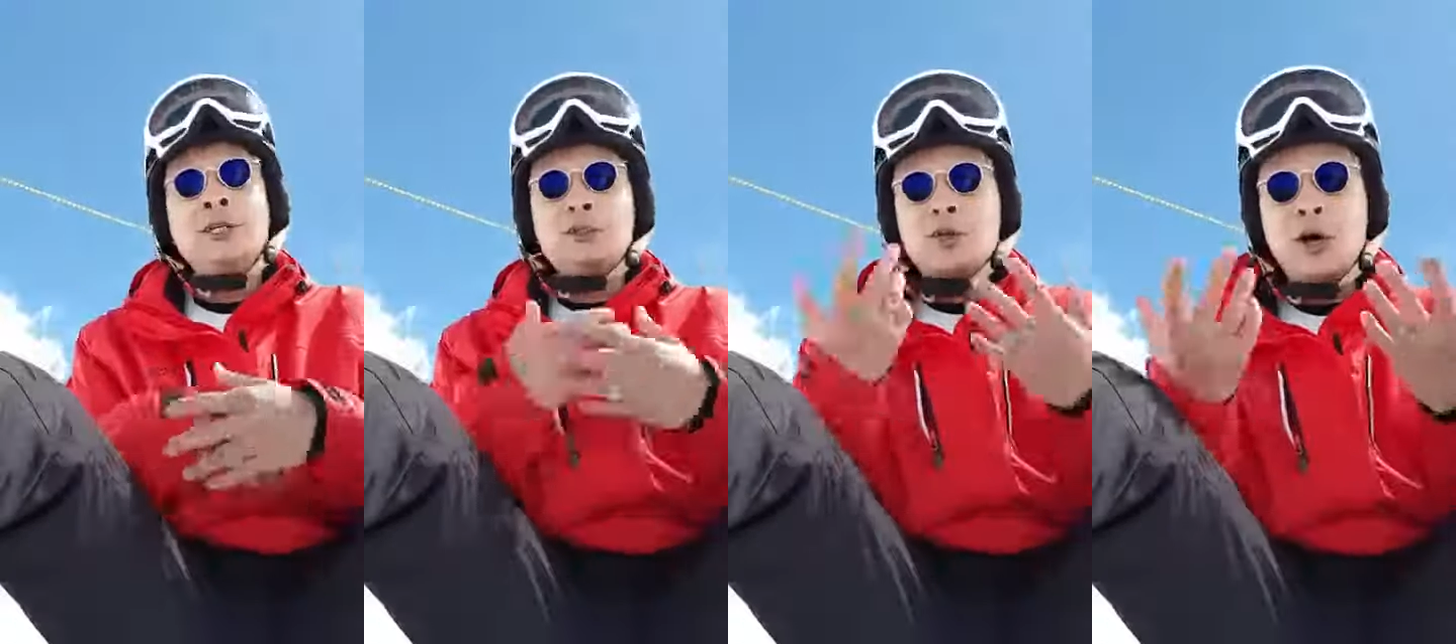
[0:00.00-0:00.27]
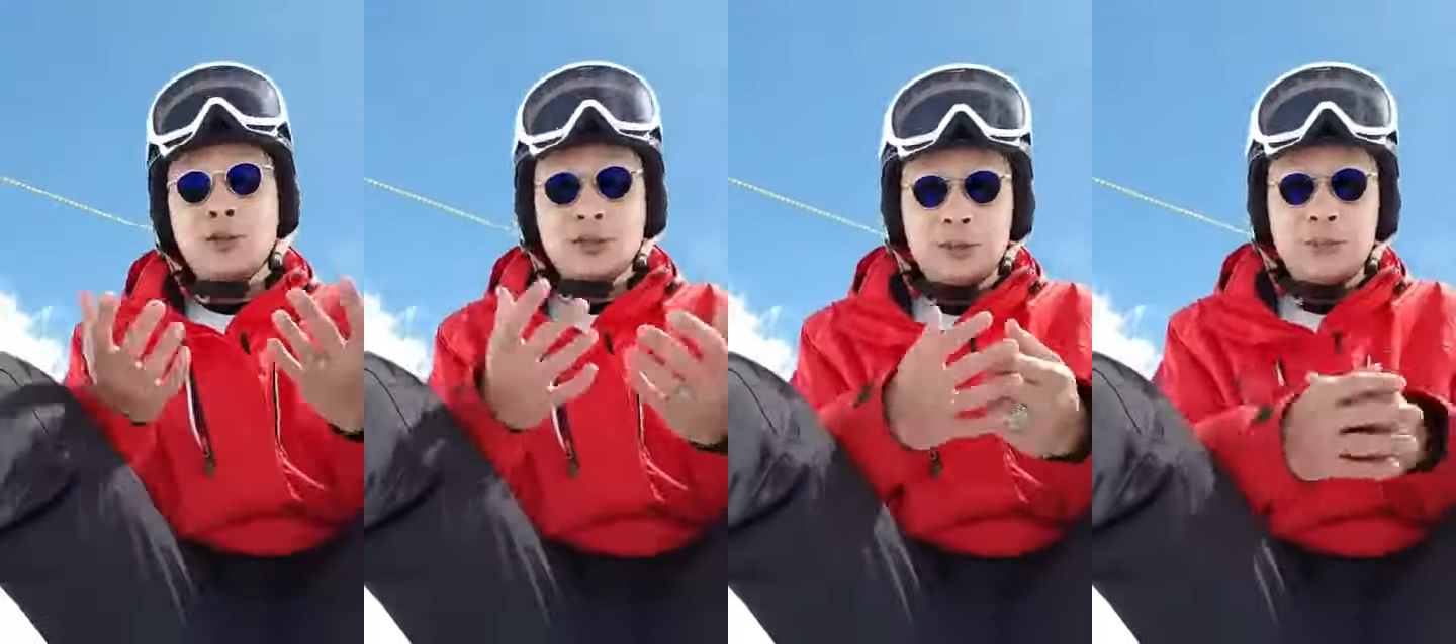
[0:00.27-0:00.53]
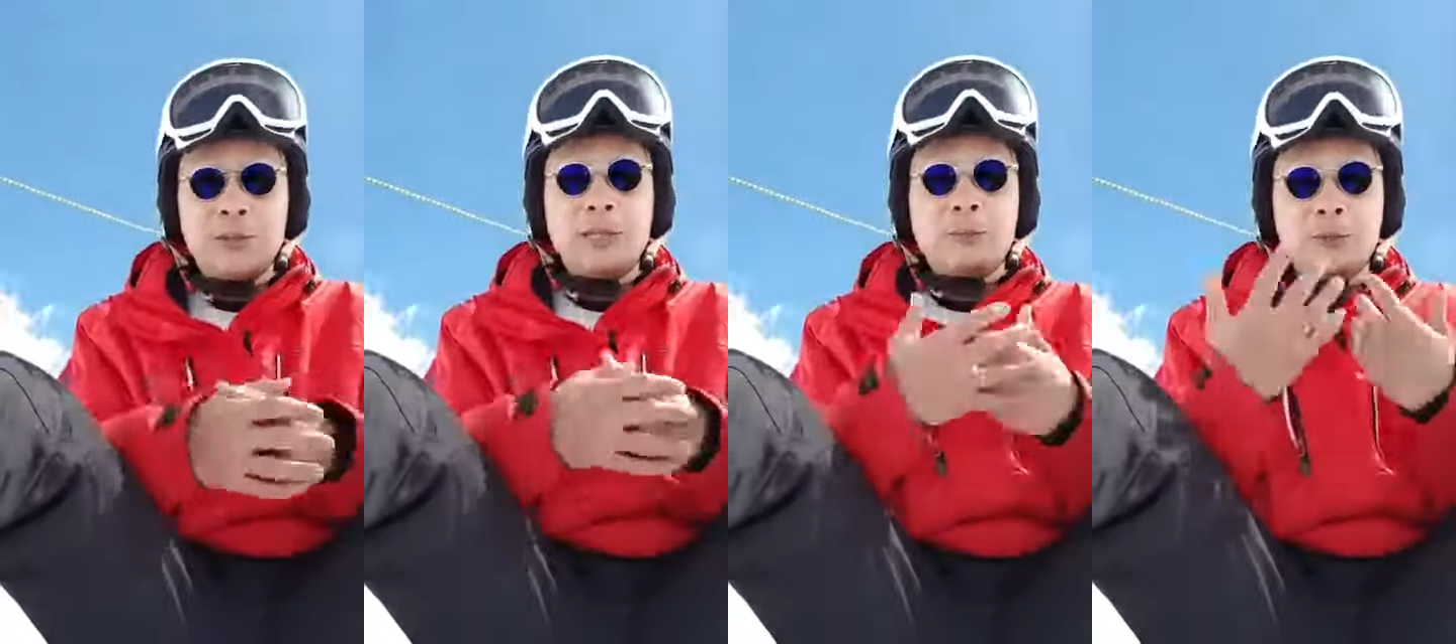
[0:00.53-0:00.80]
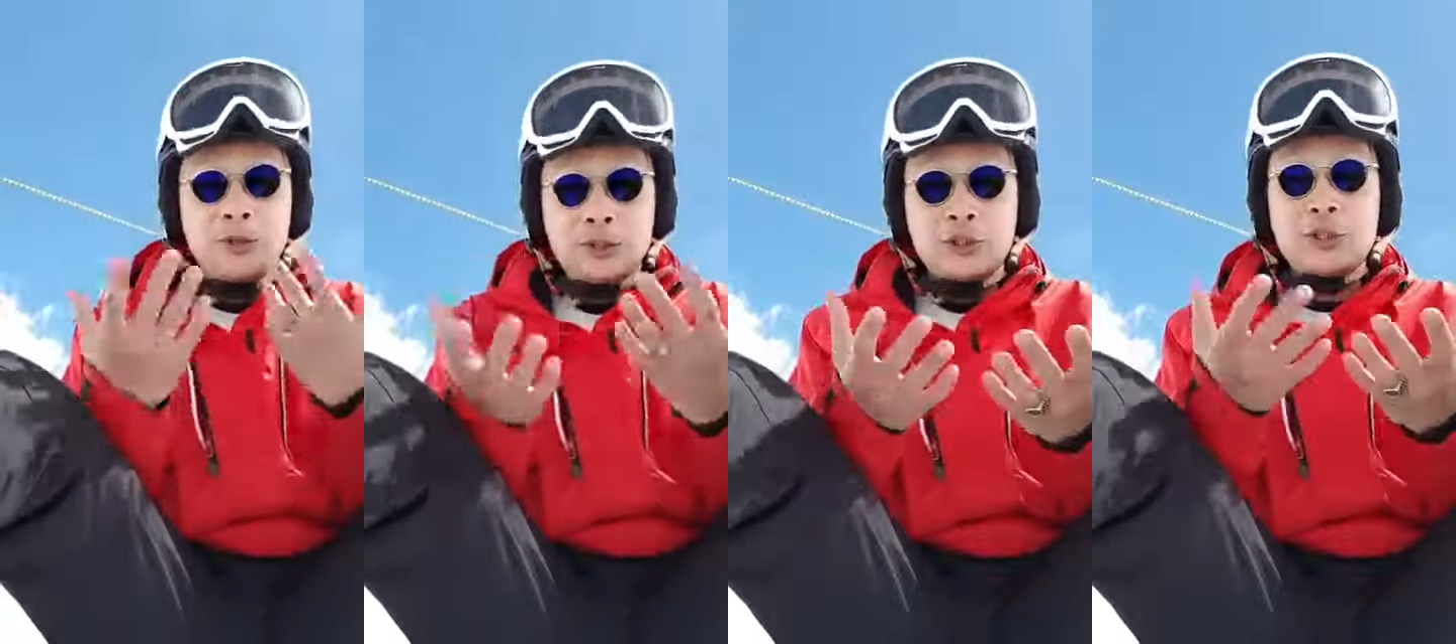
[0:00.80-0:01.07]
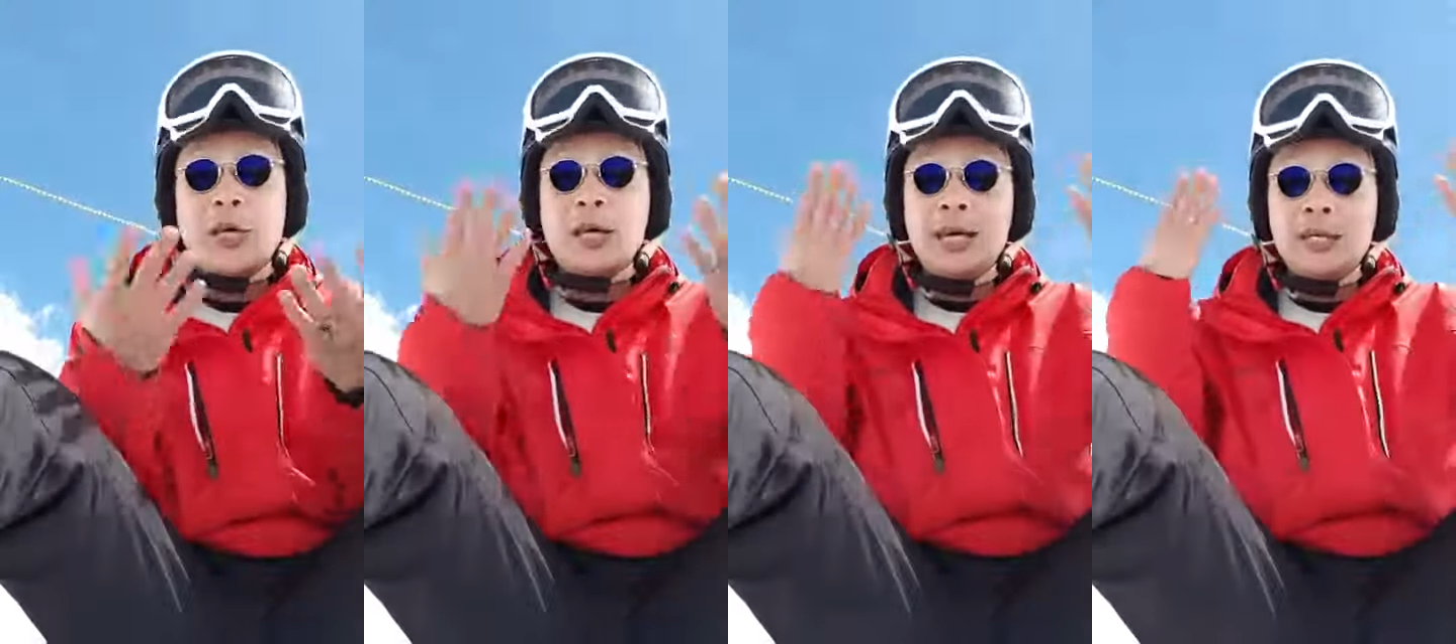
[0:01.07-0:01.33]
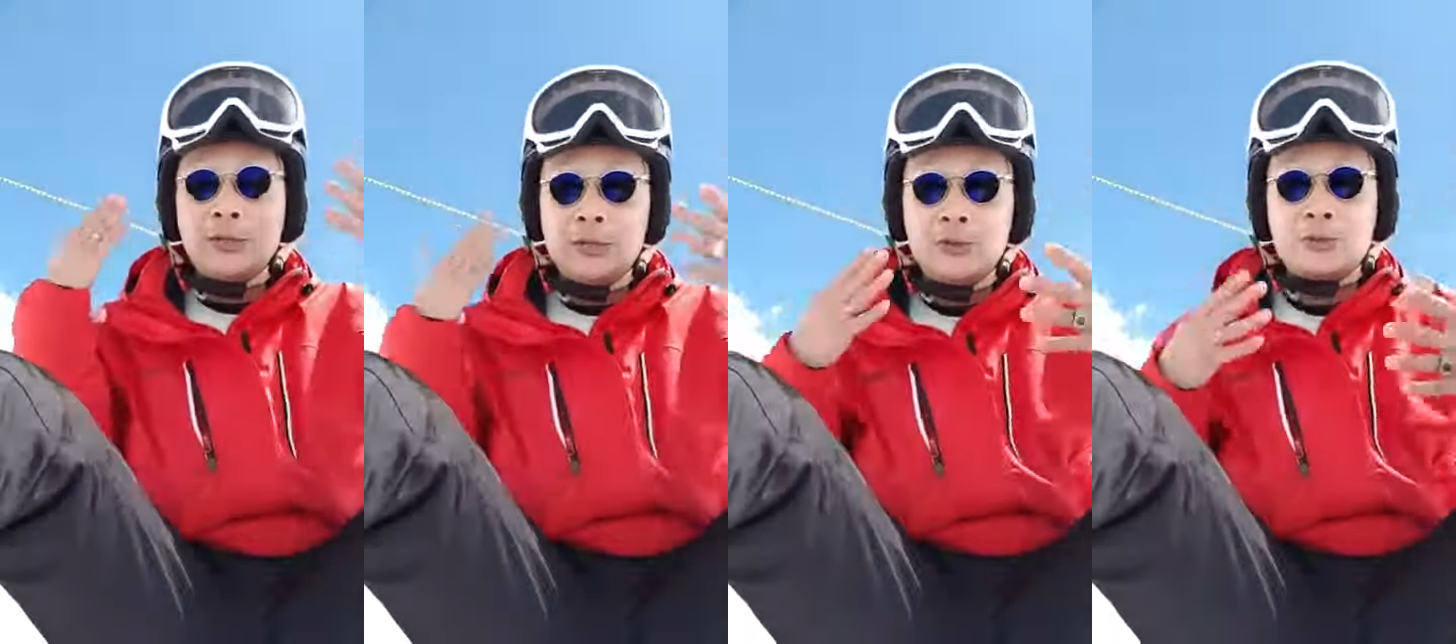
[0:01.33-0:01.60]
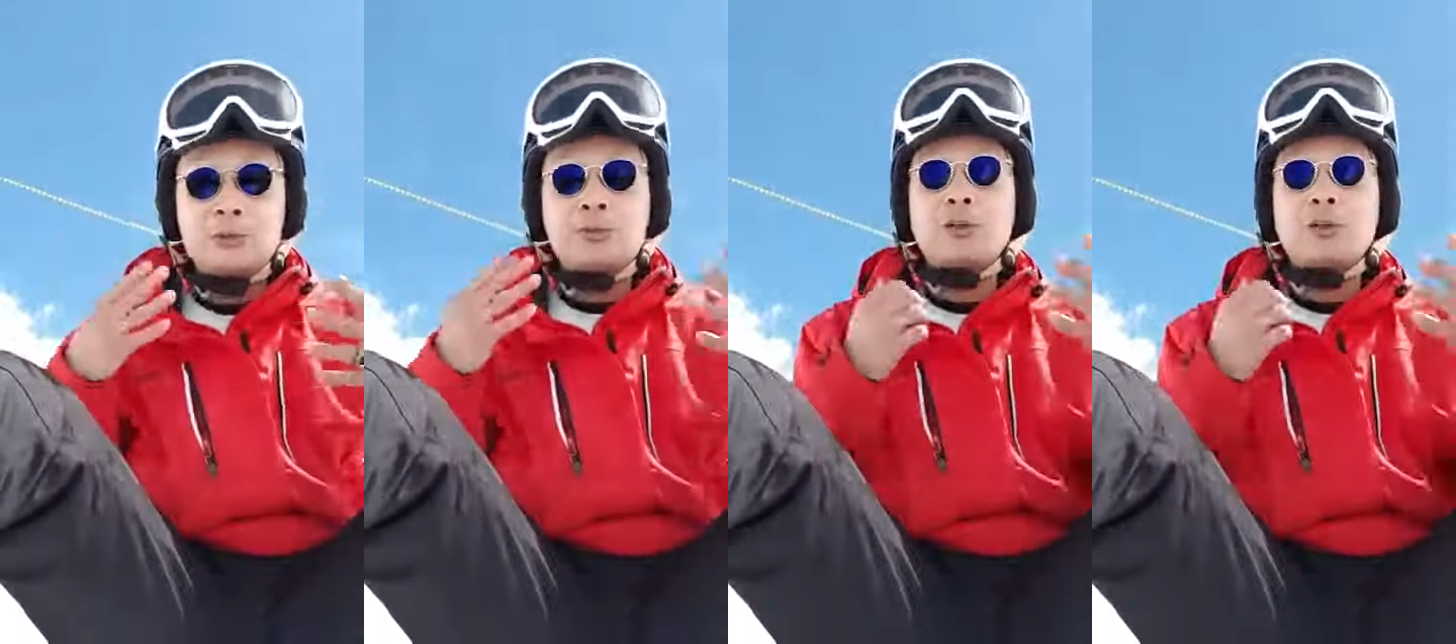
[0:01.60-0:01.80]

Talk to people, share, use a